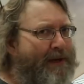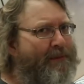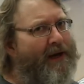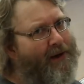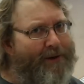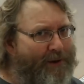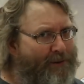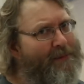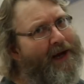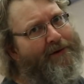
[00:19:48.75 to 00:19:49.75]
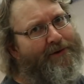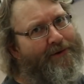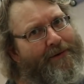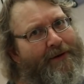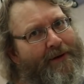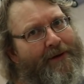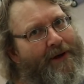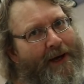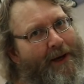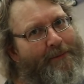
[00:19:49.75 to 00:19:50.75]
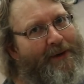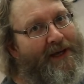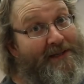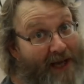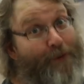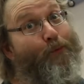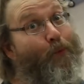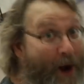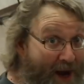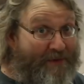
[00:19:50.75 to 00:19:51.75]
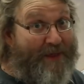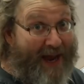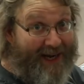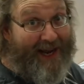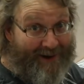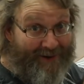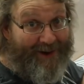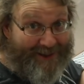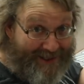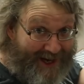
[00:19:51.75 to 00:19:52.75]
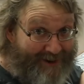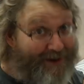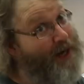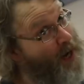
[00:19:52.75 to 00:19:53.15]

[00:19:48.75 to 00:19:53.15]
me to buy a clone module because I want that analog sound,